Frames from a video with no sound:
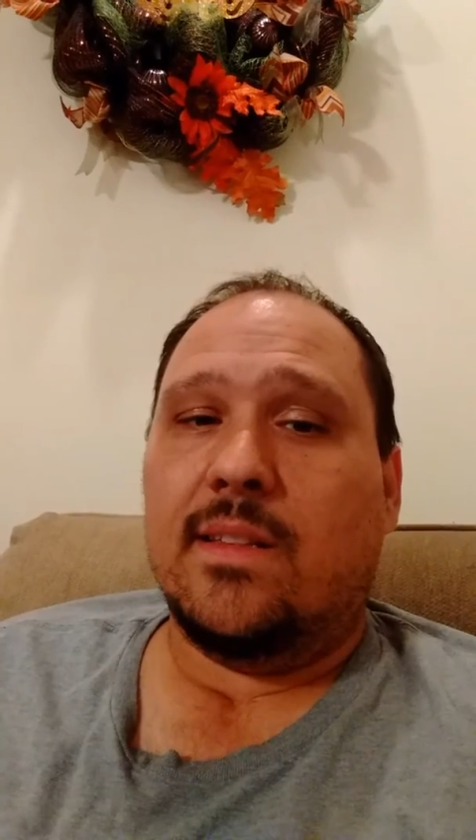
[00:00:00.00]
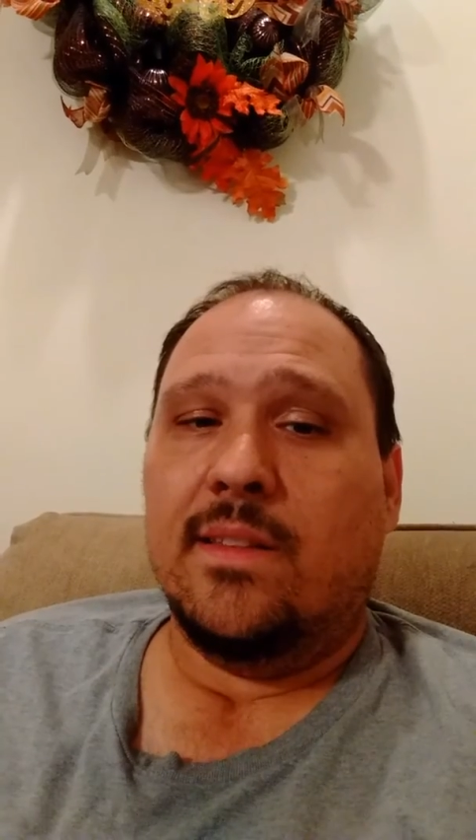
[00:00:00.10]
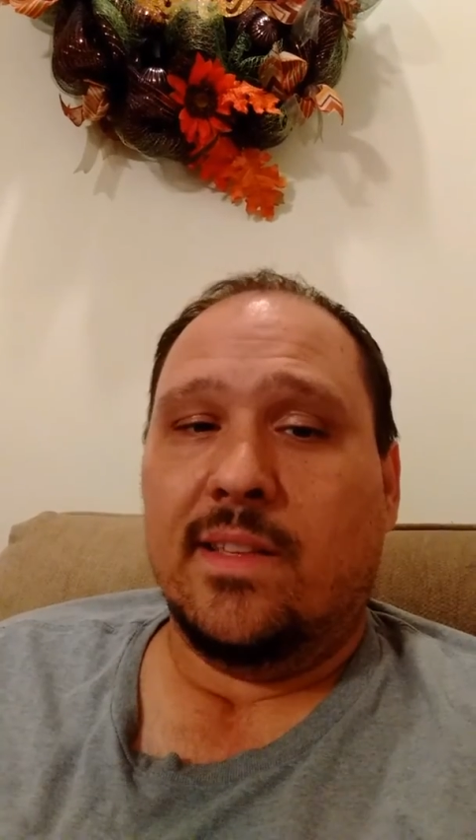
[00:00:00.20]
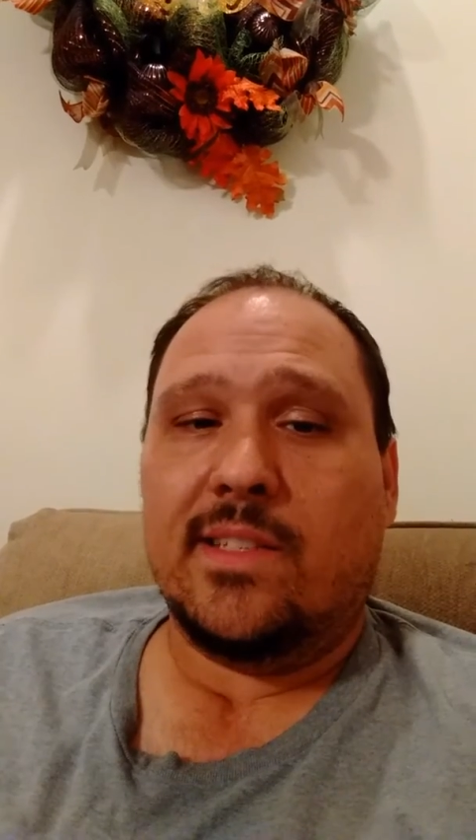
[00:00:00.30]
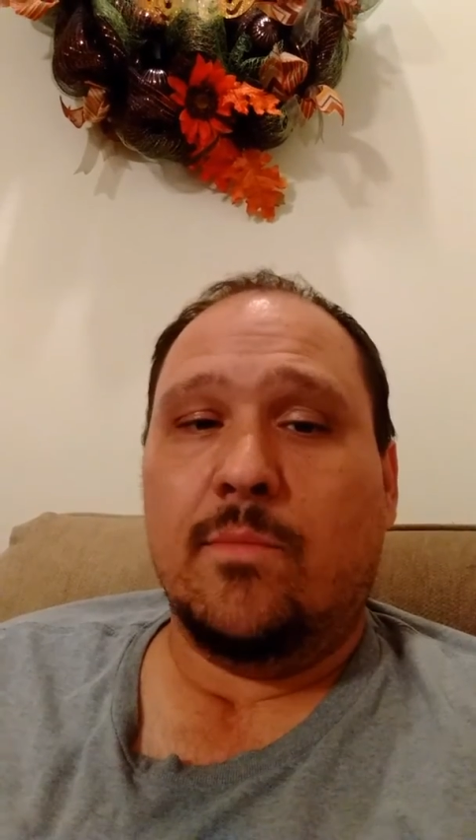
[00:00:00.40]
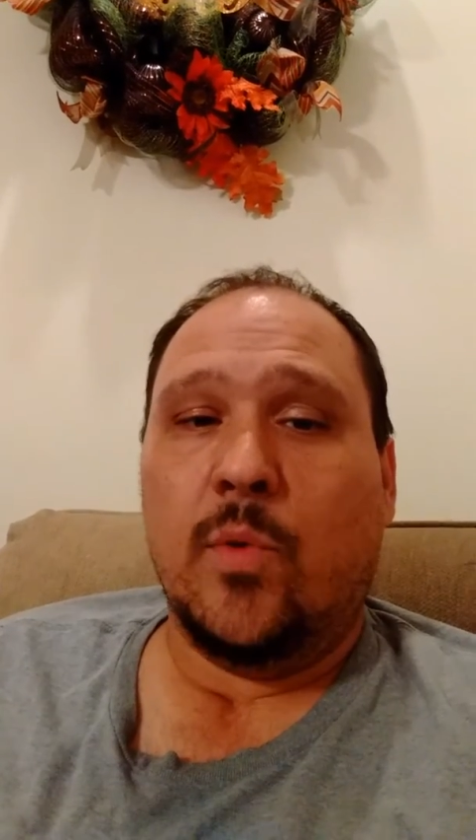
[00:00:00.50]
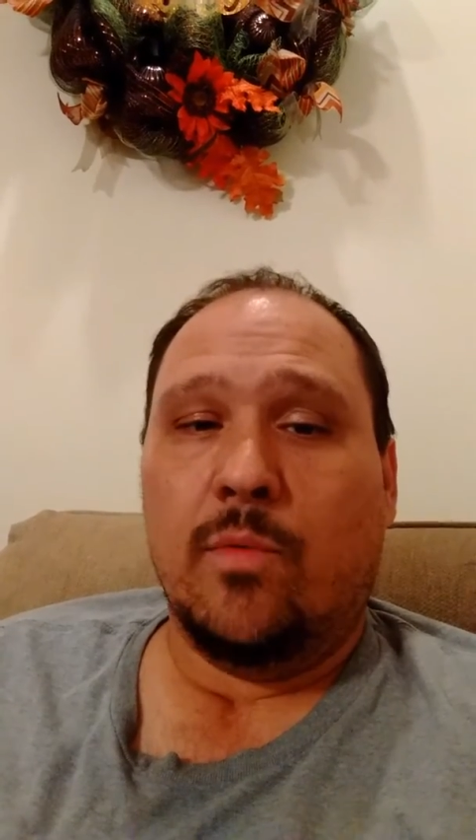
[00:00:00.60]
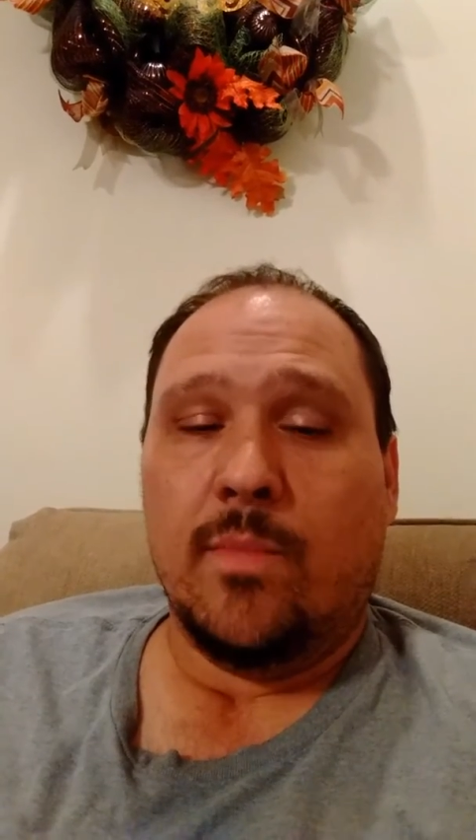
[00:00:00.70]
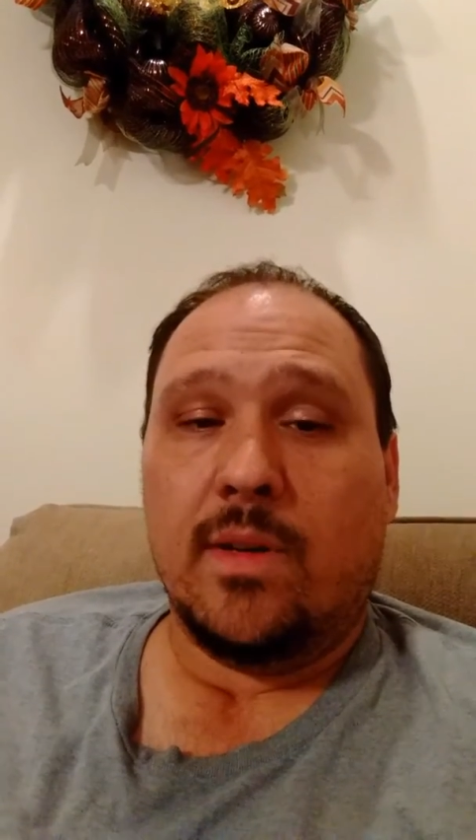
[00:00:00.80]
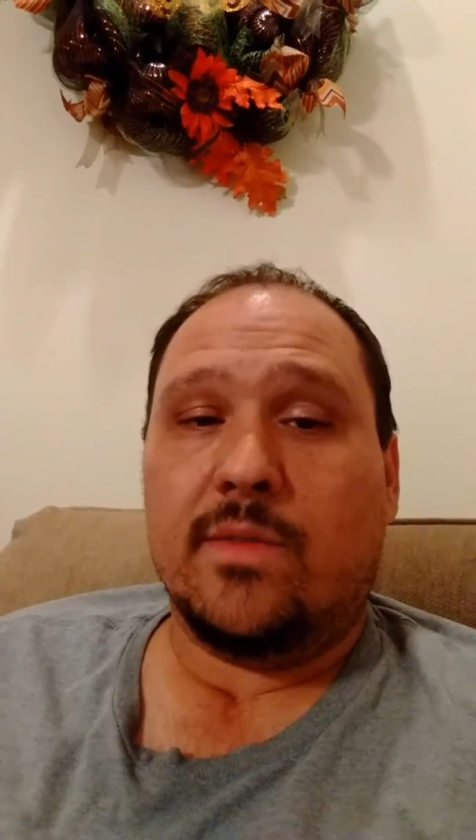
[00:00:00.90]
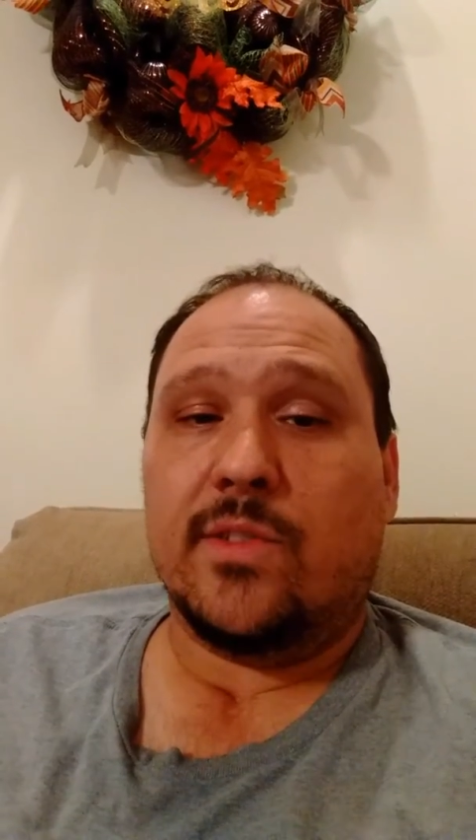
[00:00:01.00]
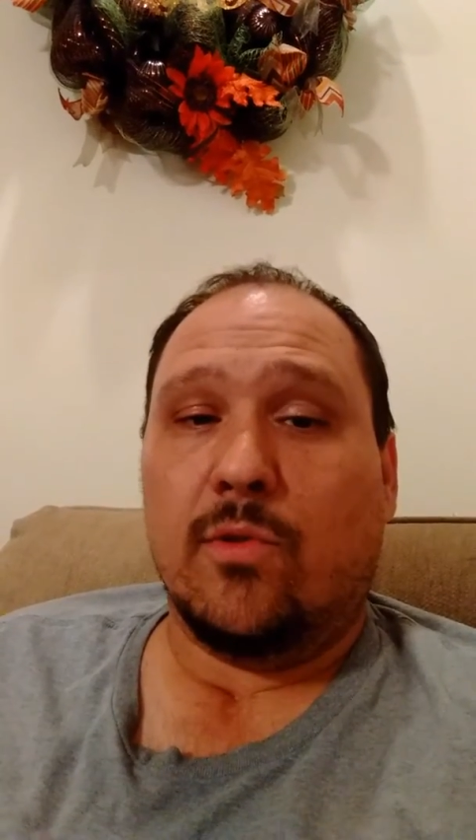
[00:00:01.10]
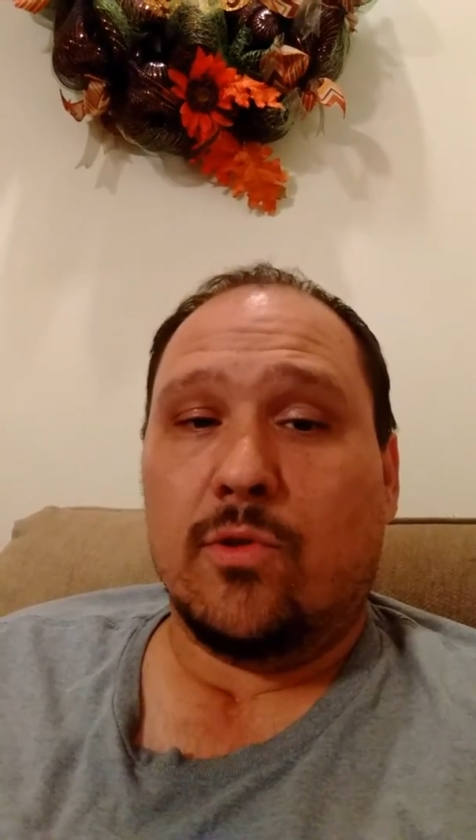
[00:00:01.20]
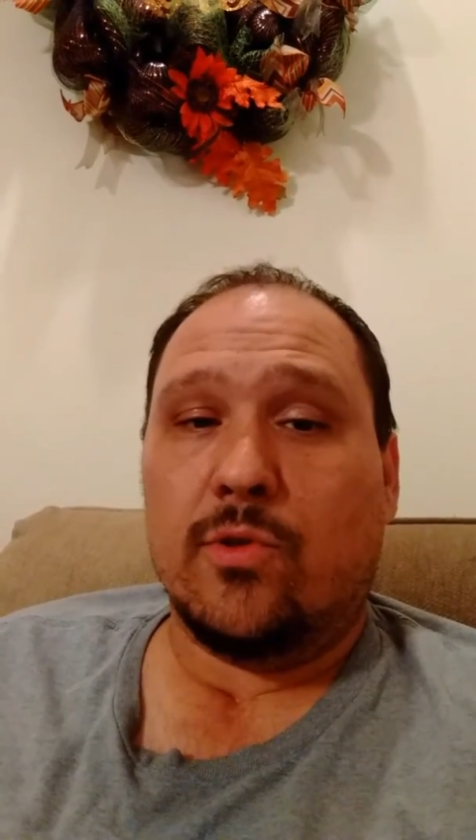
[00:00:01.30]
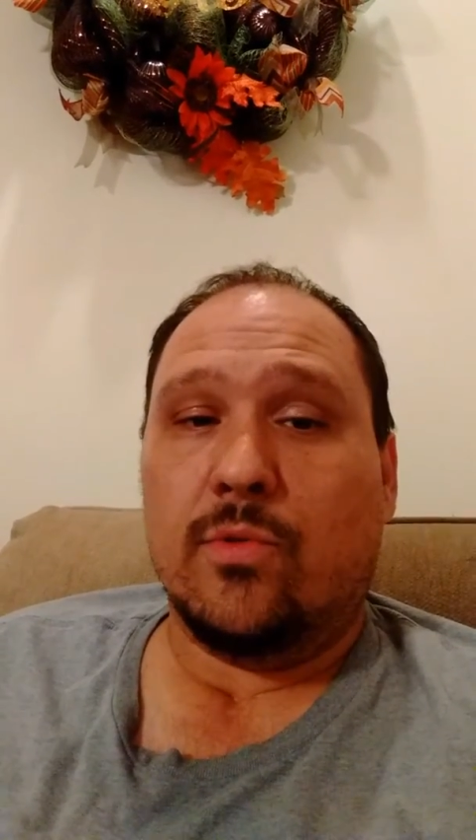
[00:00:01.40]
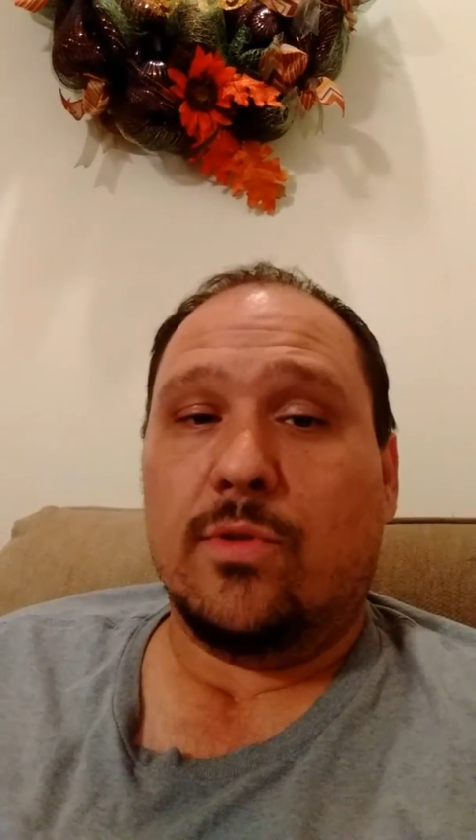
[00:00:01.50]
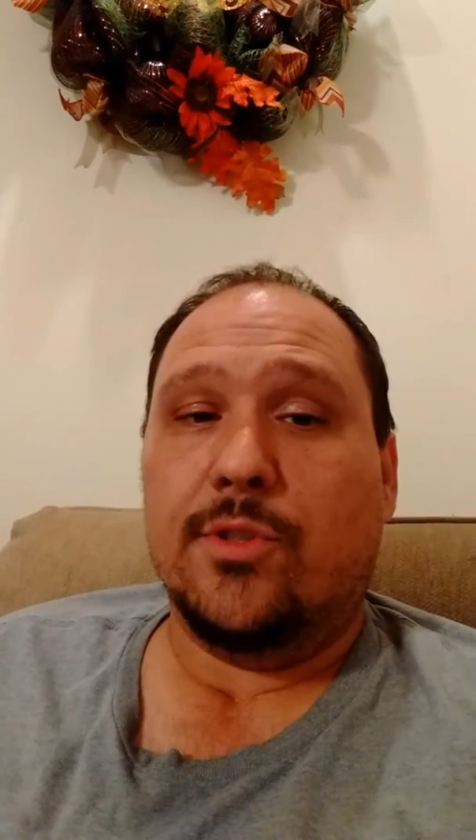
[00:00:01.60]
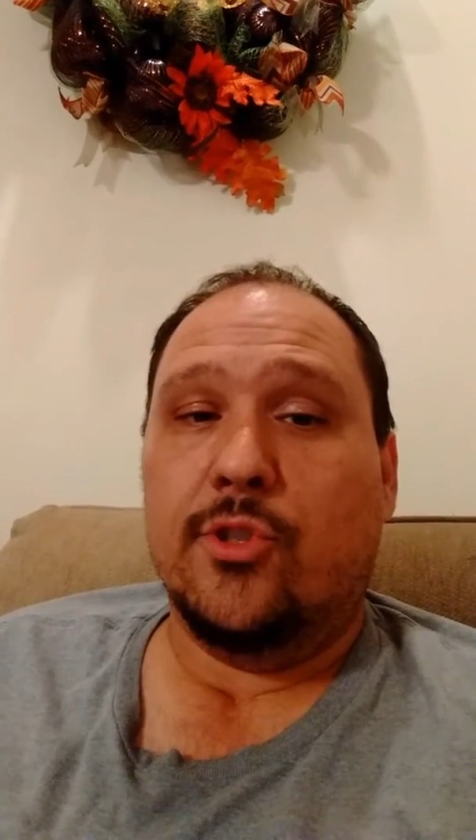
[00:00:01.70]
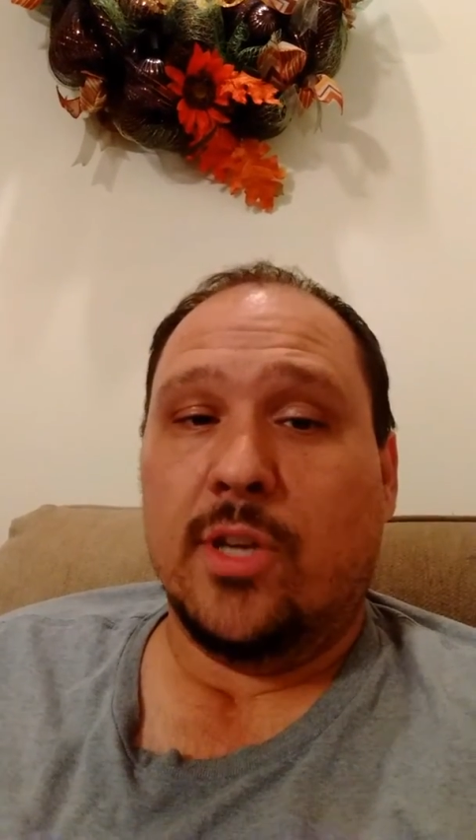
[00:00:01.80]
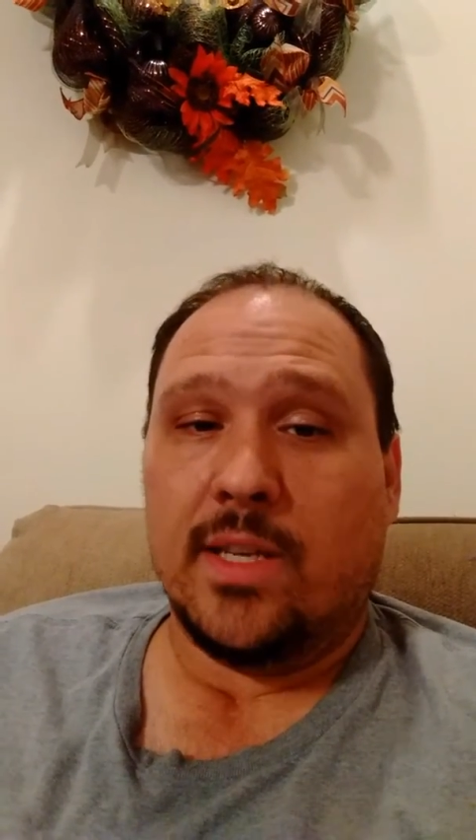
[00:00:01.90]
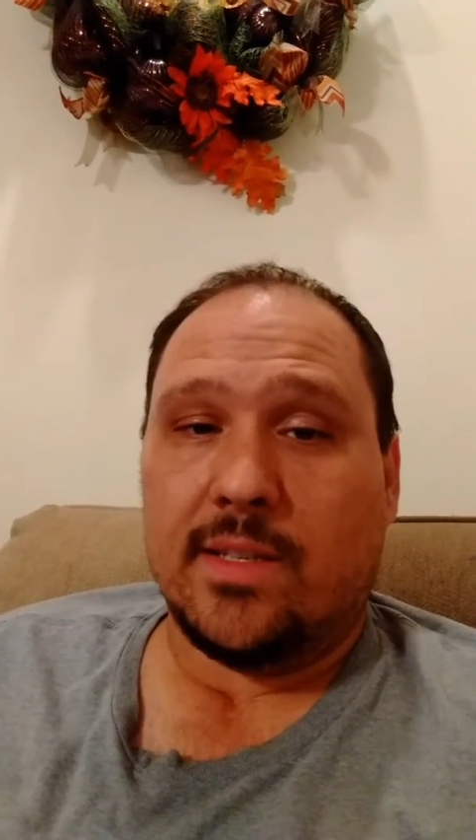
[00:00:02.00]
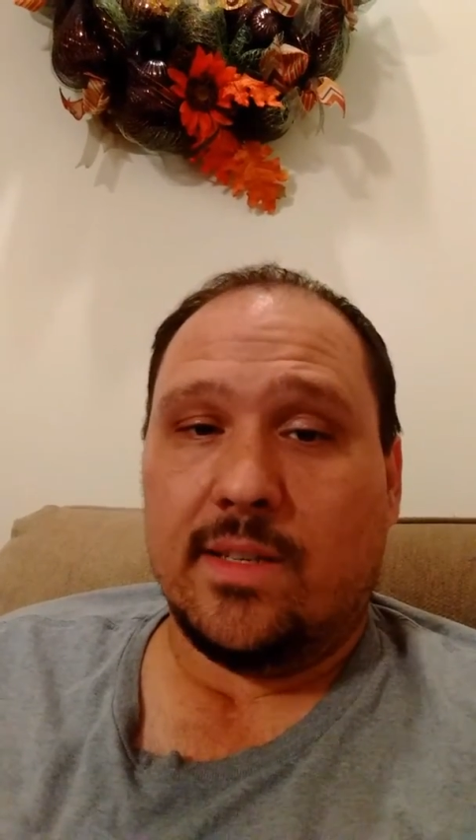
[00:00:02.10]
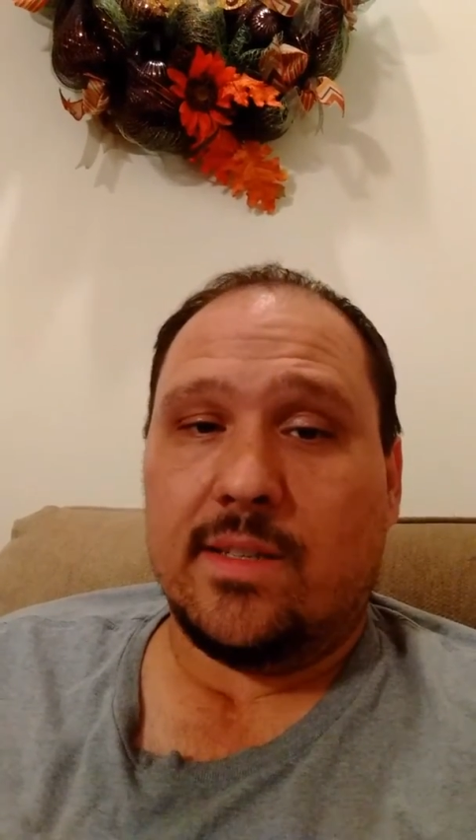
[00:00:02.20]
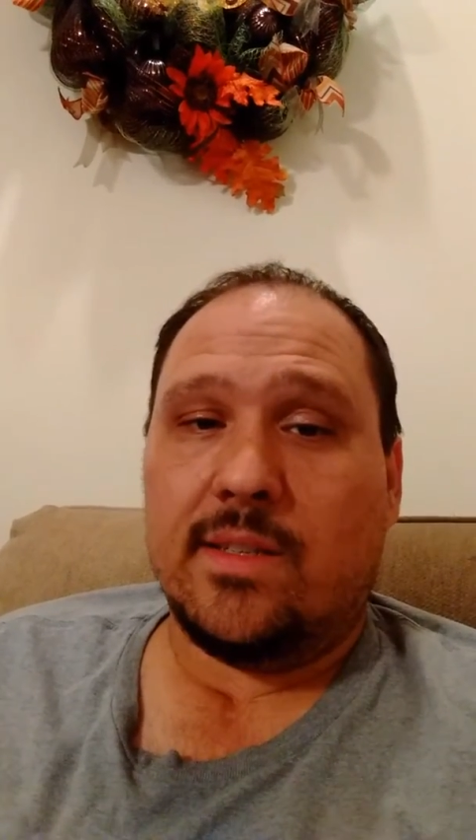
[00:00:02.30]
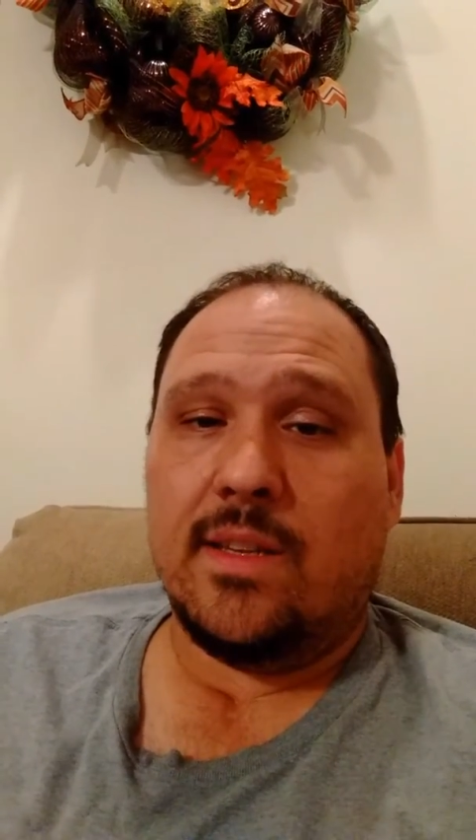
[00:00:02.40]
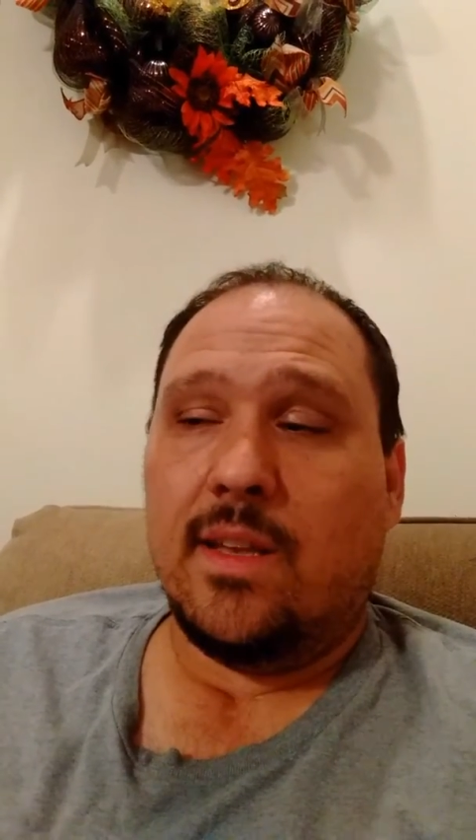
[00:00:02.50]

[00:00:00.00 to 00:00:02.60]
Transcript: this movement of social justice.